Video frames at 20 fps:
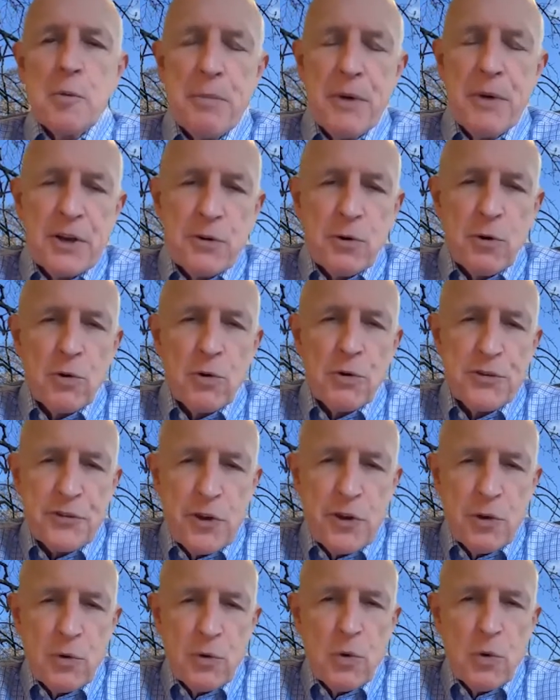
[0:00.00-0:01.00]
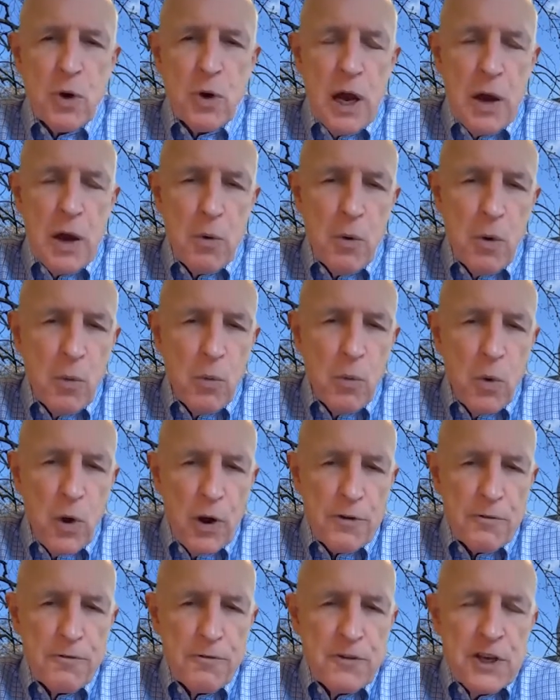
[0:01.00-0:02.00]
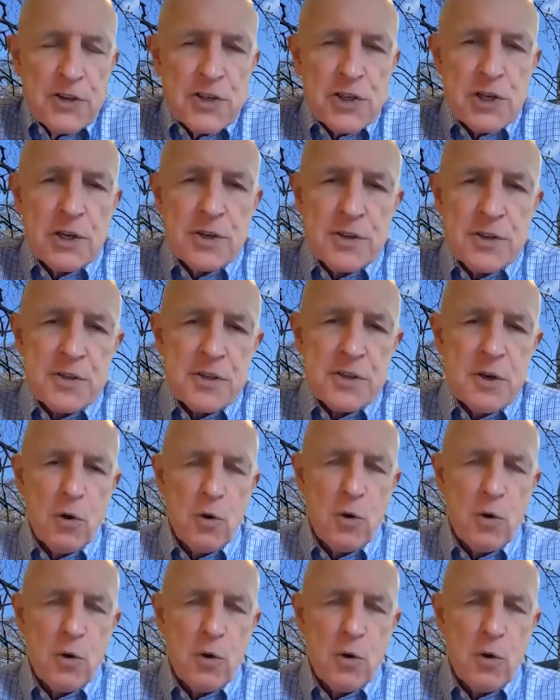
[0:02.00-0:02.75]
but also what features